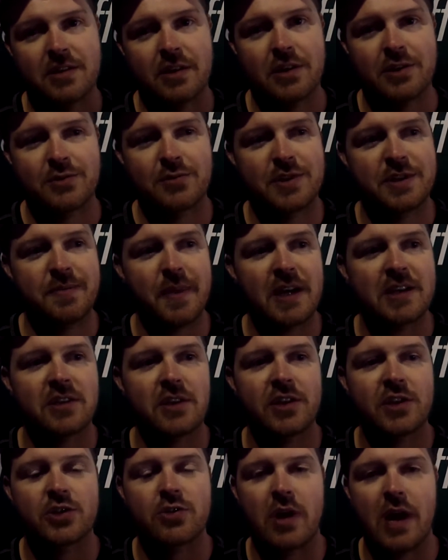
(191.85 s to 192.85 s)
it's respect
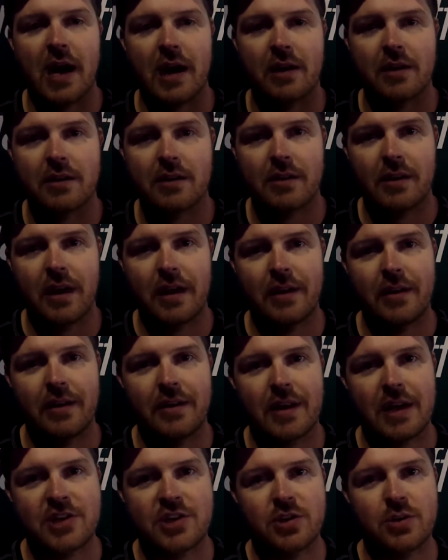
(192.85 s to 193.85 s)
on the track,
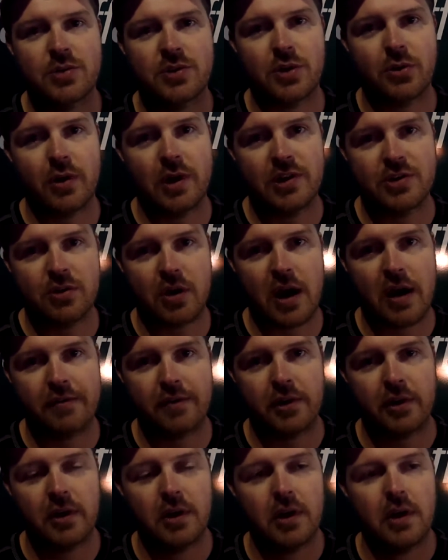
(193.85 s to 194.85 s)
and that shows a great
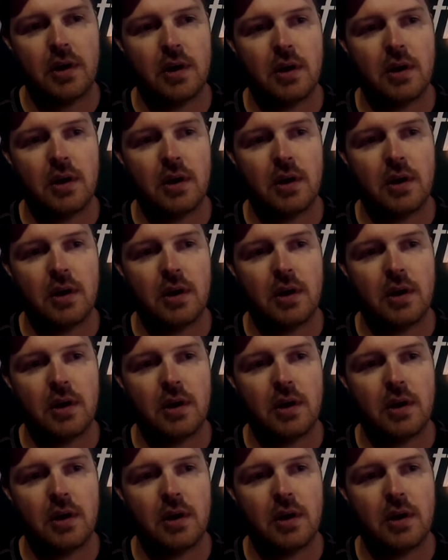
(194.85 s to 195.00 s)
driver.